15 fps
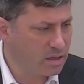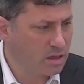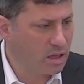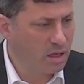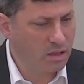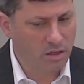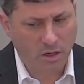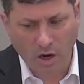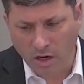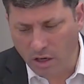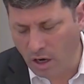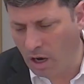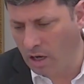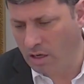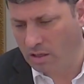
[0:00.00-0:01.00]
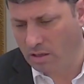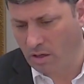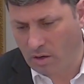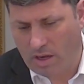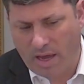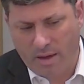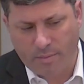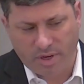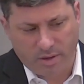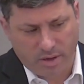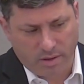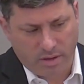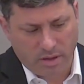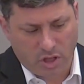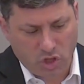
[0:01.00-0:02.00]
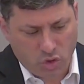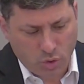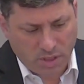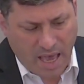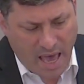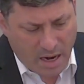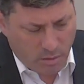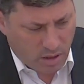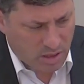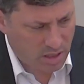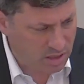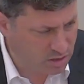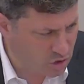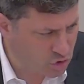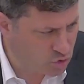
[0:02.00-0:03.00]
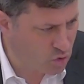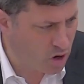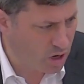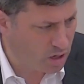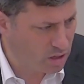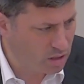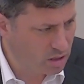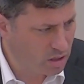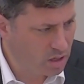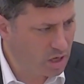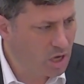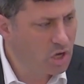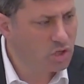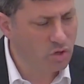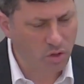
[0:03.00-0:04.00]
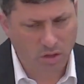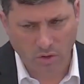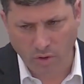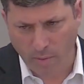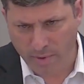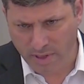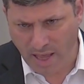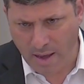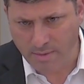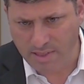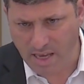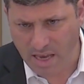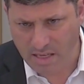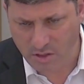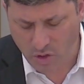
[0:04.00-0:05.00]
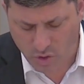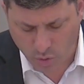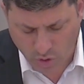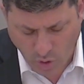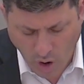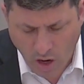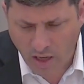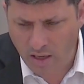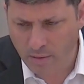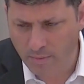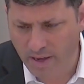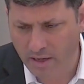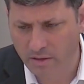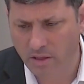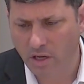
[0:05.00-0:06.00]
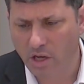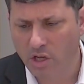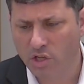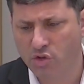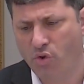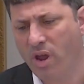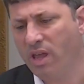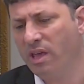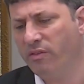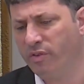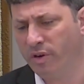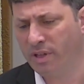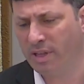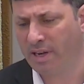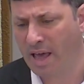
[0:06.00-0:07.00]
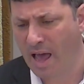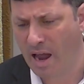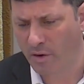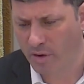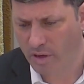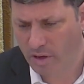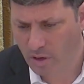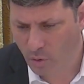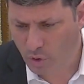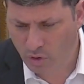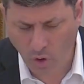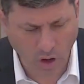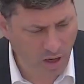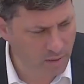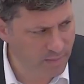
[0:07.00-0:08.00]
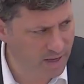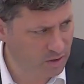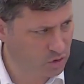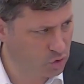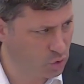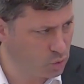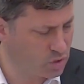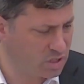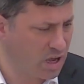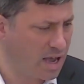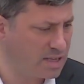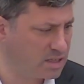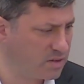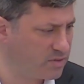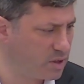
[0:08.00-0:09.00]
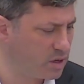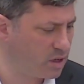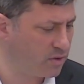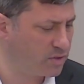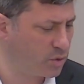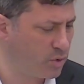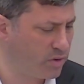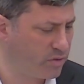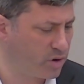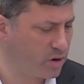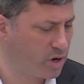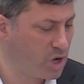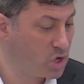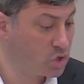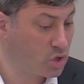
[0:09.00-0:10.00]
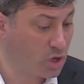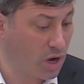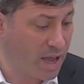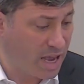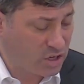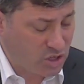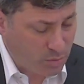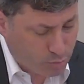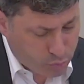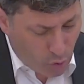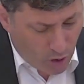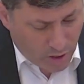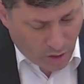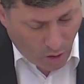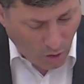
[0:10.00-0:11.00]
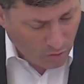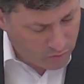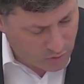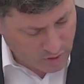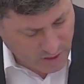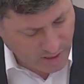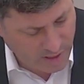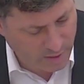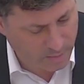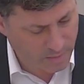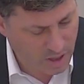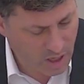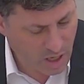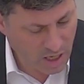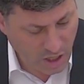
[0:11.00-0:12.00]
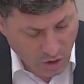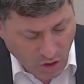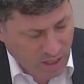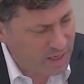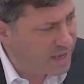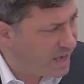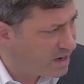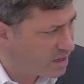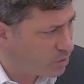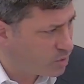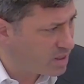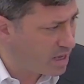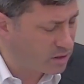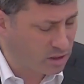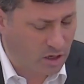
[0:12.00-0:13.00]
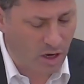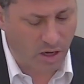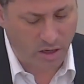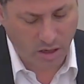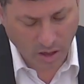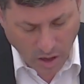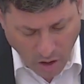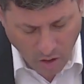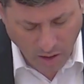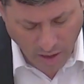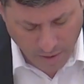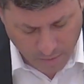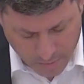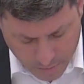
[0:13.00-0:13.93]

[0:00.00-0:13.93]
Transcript: Uh, the guy caught it, okay, but the Jew's animal could eat the straw. So the Rabbeinu Tam says, because we're talking about Trei Iver de Nahara, we're talking about two sides of the, of the river. So the guy actually brought it over to him. He couldn't get it without the guy. Okay.